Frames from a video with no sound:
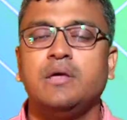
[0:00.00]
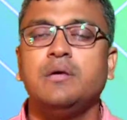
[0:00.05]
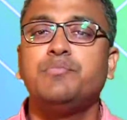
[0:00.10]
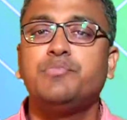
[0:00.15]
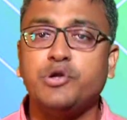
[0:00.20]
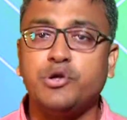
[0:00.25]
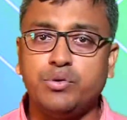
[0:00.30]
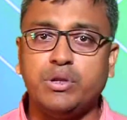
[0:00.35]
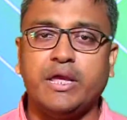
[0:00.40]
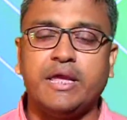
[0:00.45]

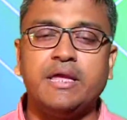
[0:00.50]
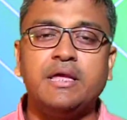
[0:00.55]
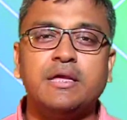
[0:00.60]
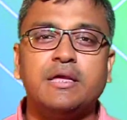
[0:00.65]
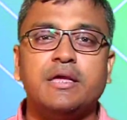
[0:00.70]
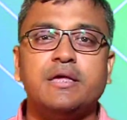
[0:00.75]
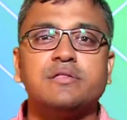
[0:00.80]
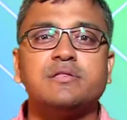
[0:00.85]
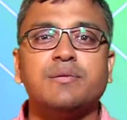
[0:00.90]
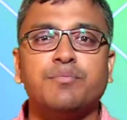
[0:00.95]
Pruning
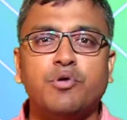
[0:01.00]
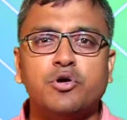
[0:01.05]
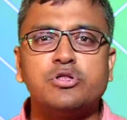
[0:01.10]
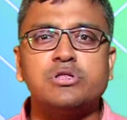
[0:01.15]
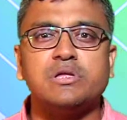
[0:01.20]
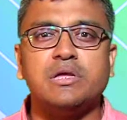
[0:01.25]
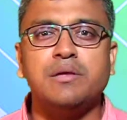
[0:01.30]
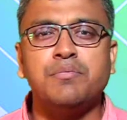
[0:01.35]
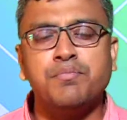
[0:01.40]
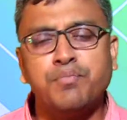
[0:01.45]
is the
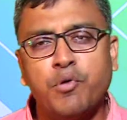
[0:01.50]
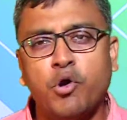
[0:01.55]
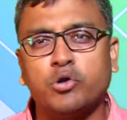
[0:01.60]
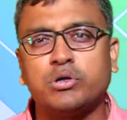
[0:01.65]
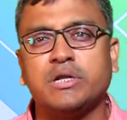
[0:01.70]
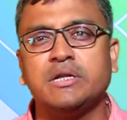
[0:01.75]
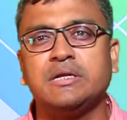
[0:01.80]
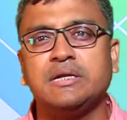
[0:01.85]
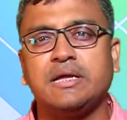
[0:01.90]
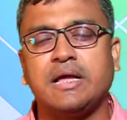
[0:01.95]
most
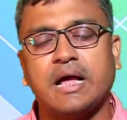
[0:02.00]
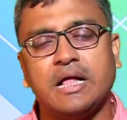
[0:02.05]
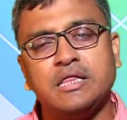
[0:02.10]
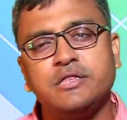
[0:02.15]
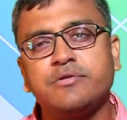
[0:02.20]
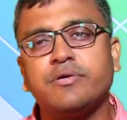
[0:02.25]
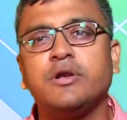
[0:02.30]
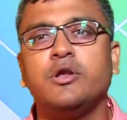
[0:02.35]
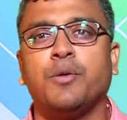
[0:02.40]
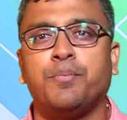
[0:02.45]
important cultural